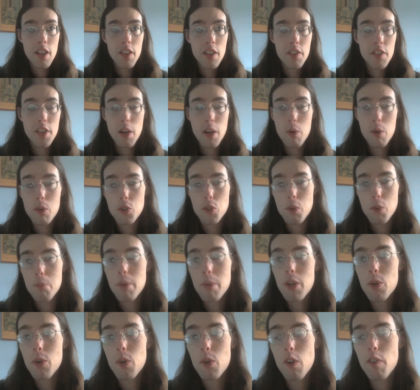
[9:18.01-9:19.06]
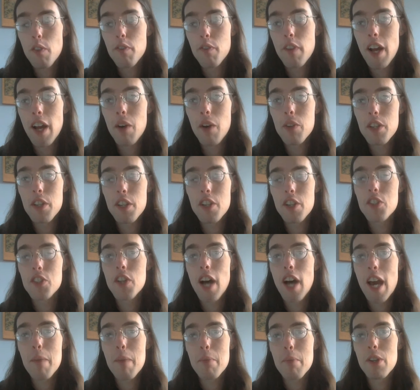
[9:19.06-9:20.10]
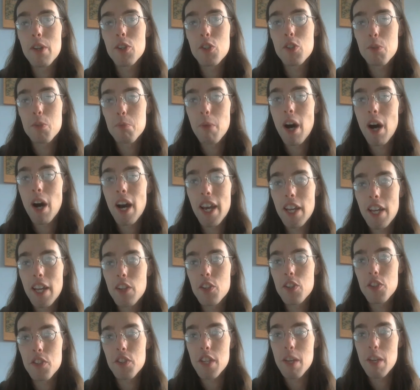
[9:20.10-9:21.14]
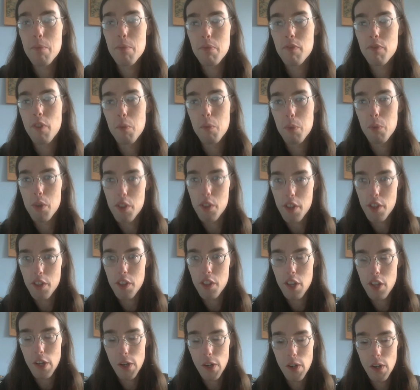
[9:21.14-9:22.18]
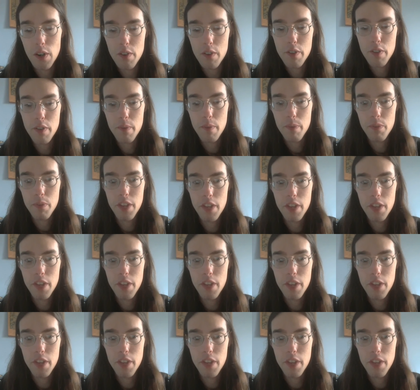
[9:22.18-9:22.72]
There was a mineral found in a diamond mined deep from within the Earth